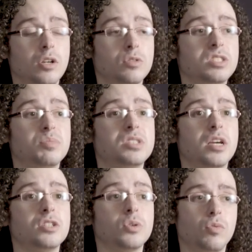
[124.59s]

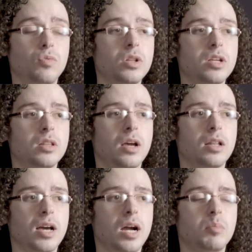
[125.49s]
substantial and really
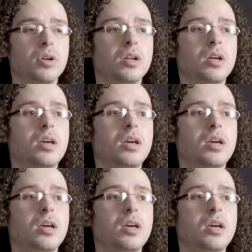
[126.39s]
elaborate,